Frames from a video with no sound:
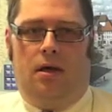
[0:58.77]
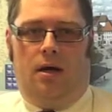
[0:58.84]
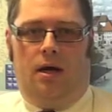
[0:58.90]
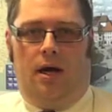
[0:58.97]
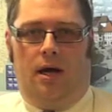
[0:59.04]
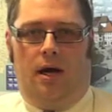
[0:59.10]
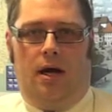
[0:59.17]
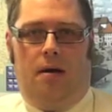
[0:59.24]

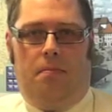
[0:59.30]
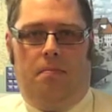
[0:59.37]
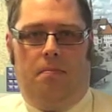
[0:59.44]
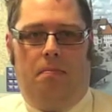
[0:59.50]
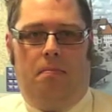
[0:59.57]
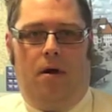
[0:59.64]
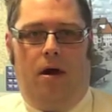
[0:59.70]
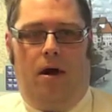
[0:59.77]

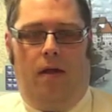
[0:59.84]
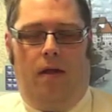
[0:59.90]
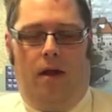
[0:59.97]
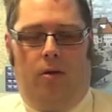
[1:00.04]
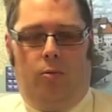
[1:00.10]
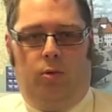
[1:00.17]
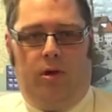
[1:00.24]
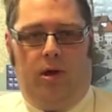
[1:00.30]

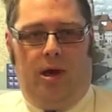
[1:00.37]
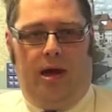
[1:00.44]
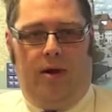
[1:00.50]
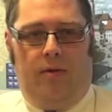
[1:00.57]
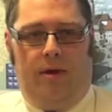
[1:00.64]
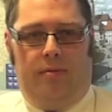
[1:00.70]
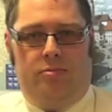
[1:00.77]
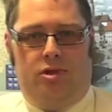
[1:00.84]
Will allow
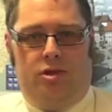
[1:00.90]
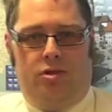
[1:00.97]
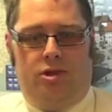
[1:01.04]
them to